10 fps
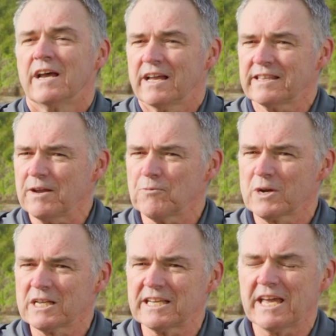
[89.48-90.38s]
and that
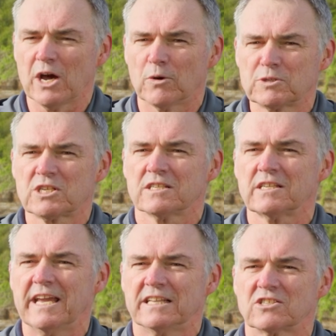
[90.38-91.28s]
really helps it
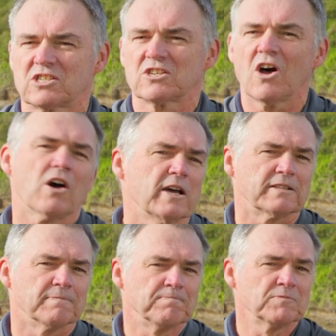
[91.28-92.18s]
inside.
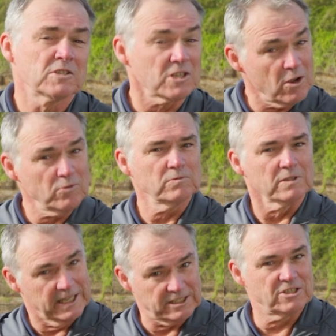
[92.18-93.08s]
So
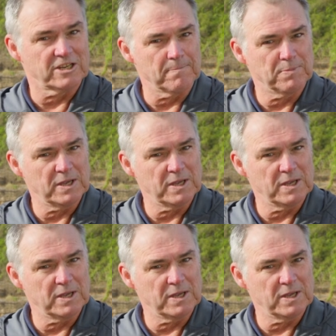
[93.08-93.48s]
let's jump